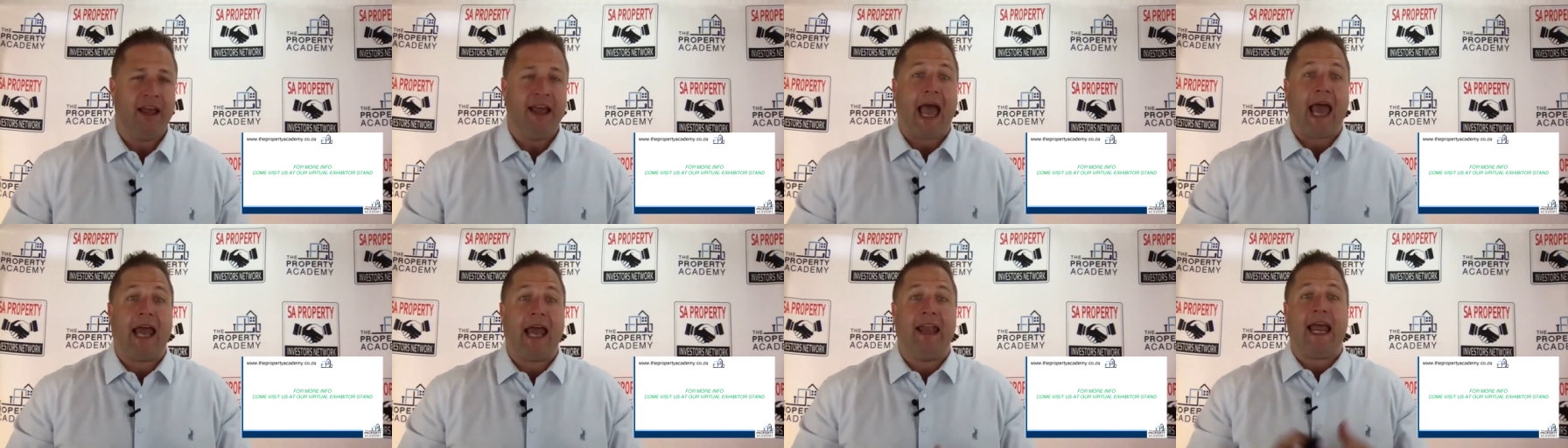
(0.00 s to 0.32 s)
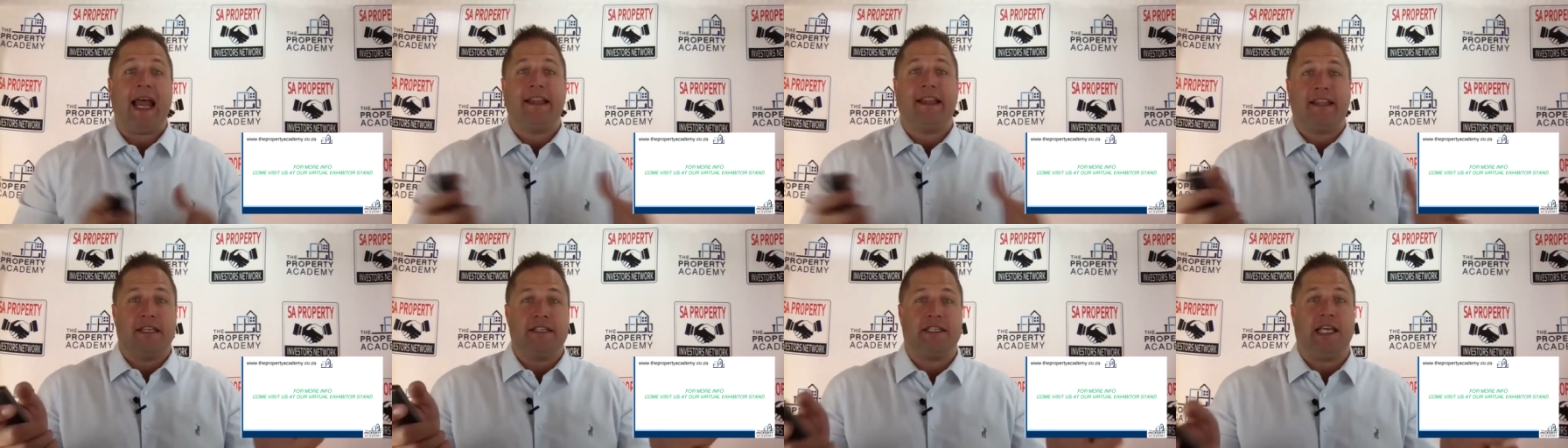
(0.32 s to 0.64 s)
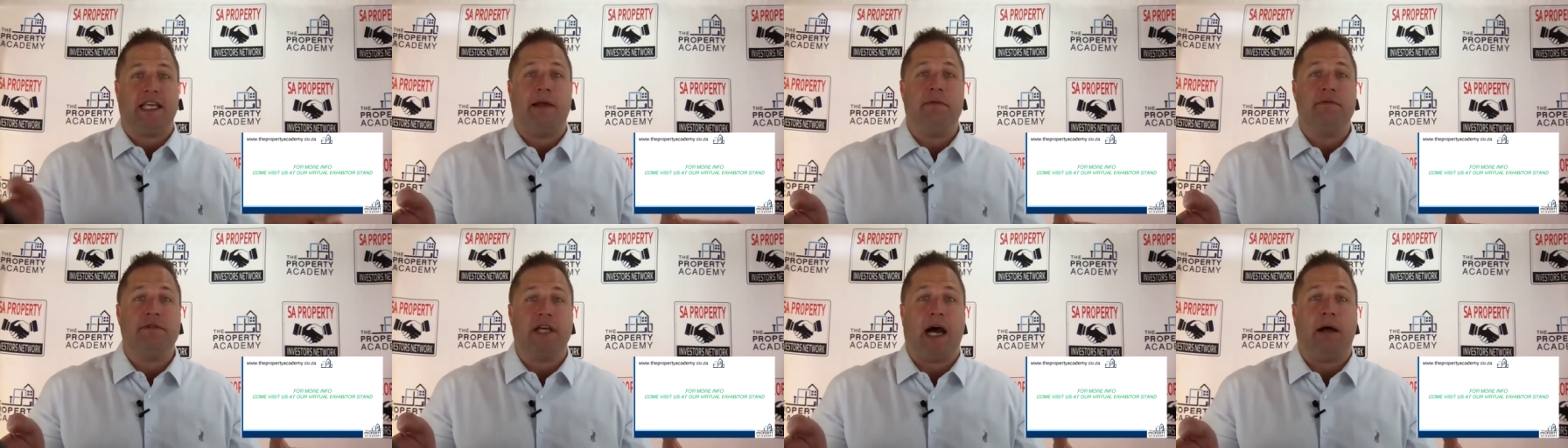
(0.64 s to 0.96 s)
And at the
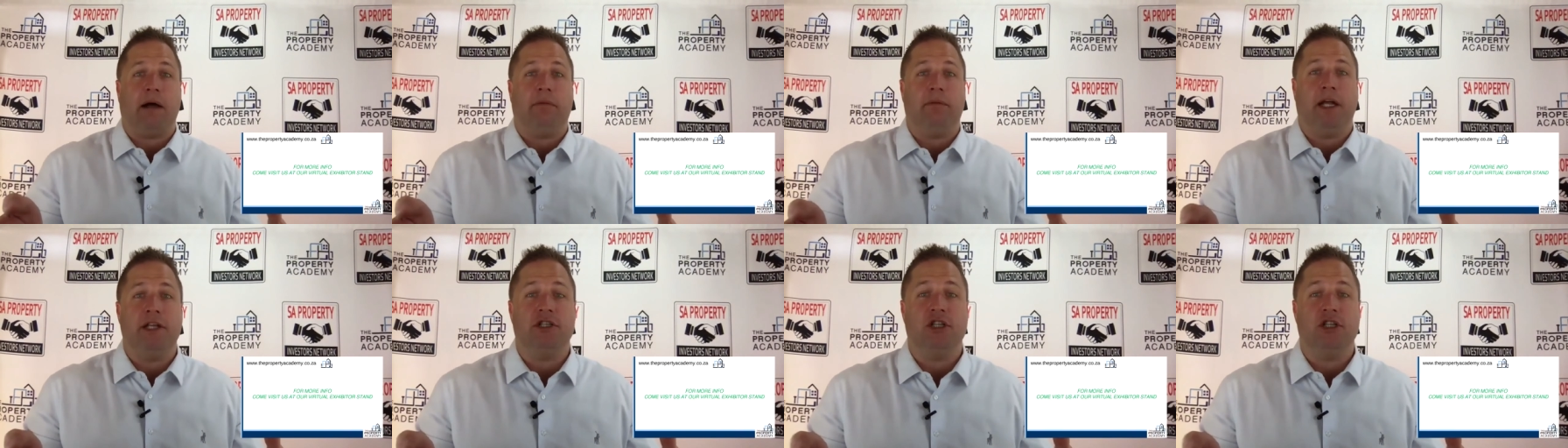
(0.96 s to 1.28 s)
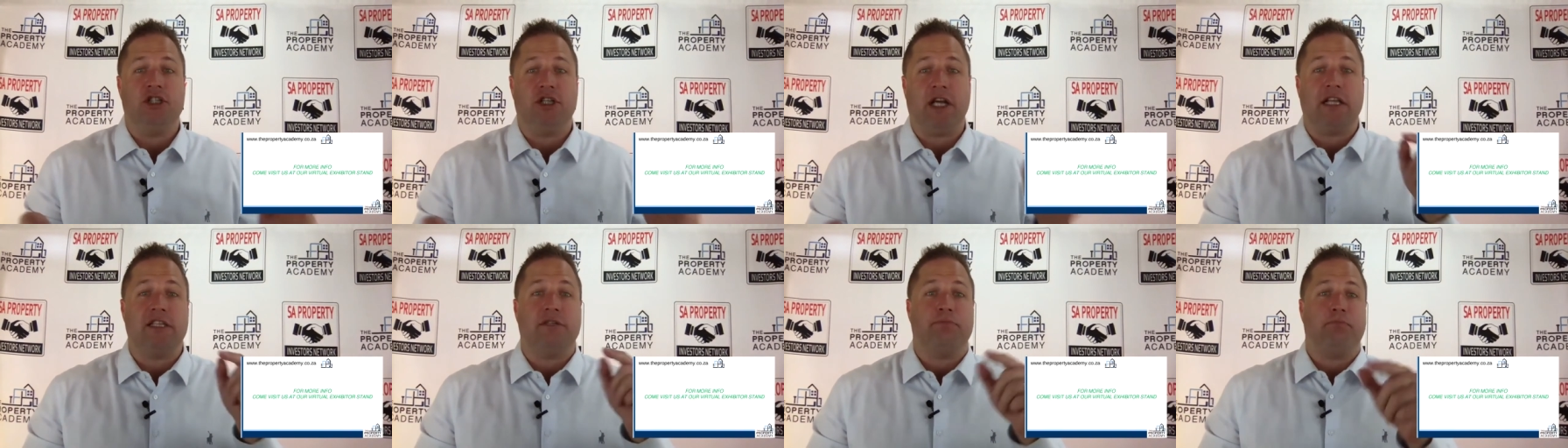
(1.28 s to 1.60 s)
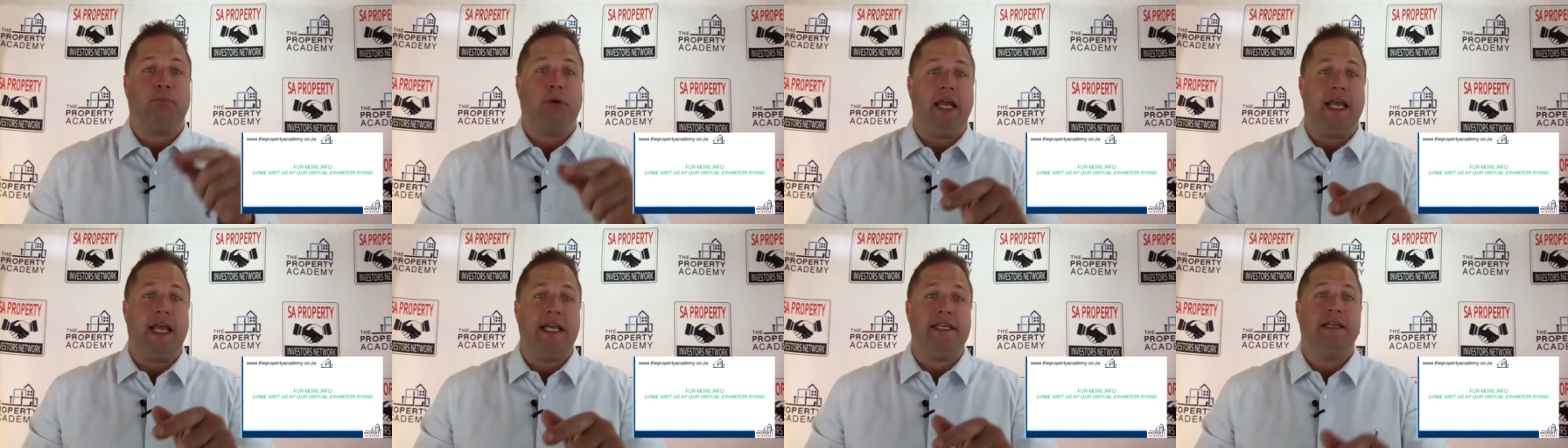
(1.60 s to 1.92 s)
same time, ladies and gents,
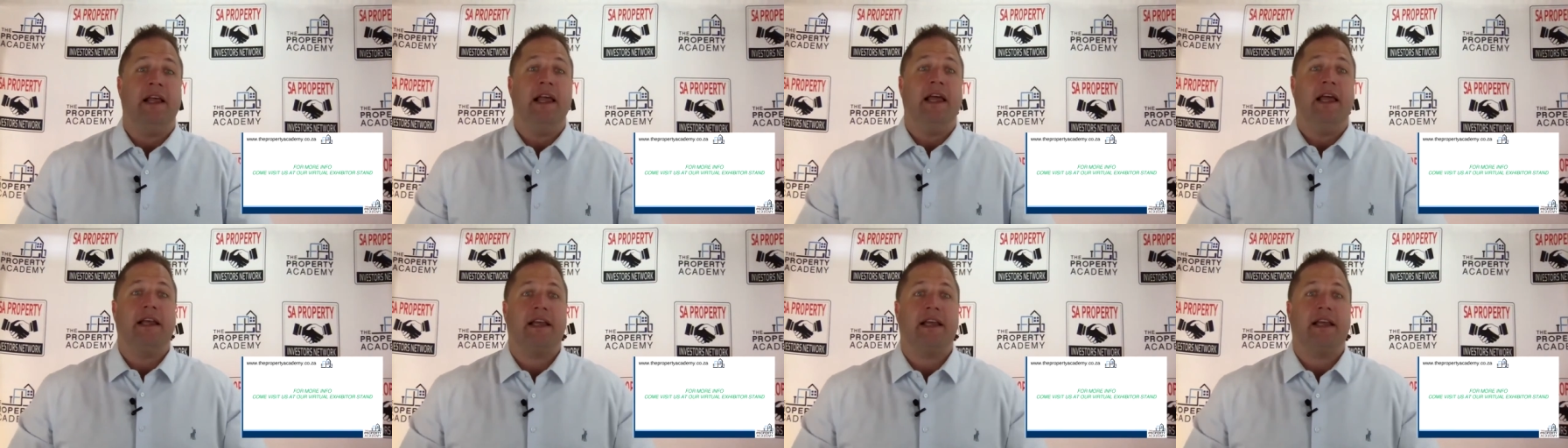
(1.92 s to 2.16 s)
please